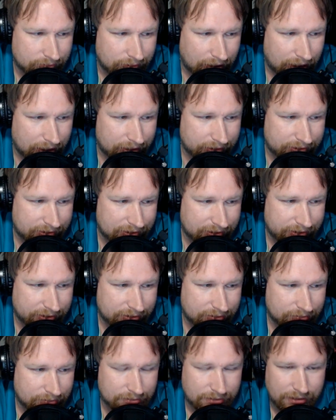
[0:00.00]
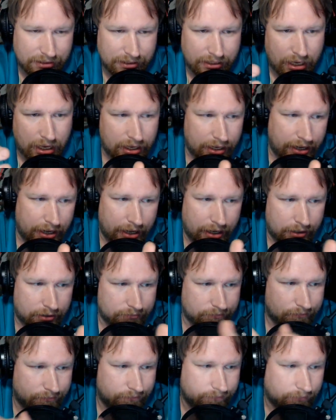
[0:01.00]
Honestly, I
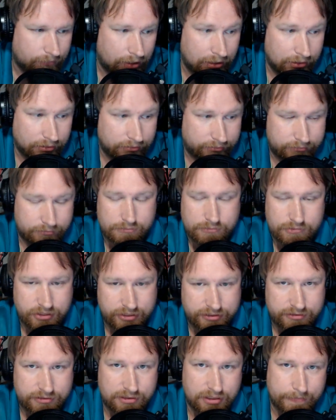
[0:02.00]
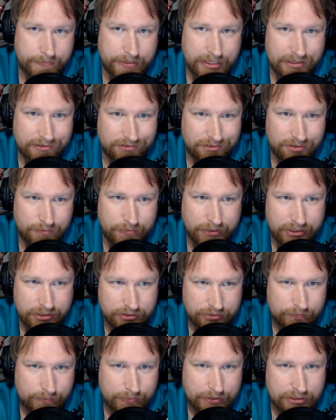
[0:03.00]
don't trust Comcast. They're my
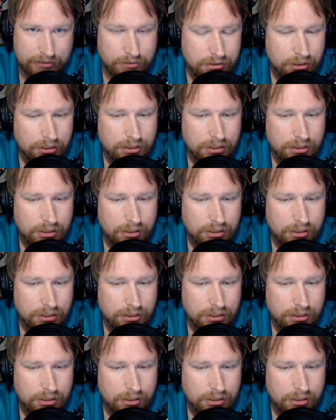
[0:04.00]
ISP.